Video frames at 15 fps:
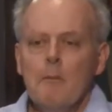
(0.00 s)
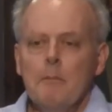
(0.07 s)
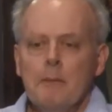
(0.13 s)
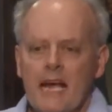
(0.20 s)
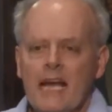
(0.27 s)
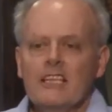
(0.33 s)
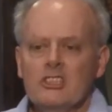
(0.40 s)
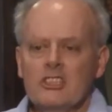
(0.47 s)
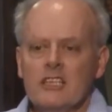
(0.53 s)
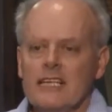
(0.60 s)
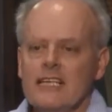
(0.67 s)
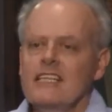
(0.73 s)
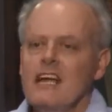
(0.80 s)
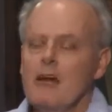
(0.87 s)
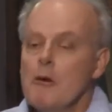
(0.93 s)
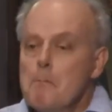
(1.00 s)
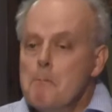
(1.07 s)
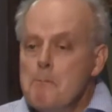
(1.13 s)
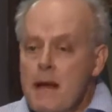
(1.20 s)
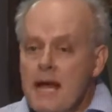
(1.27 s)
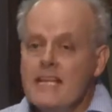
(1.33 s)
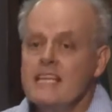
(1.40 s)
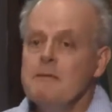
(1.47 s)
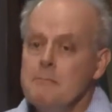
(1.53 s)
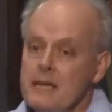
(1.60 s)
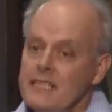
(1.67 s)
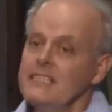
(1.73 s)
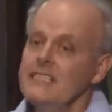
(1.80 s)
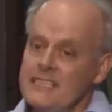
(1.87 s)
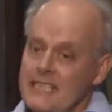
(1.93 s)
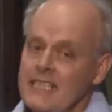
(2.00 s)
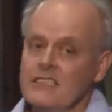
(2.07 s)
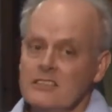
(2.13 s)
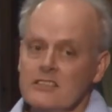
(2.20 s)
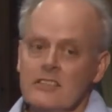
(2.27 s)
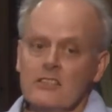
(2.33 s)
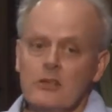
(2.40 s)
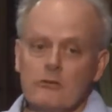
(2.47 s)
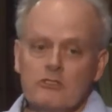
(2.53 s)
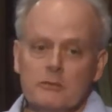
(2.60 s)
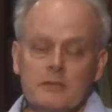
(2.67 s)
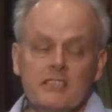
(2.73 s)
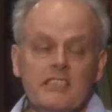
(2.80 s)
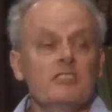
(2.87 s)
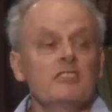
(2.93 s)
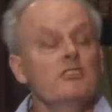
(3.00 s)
But actually, there are many, many things that contribute,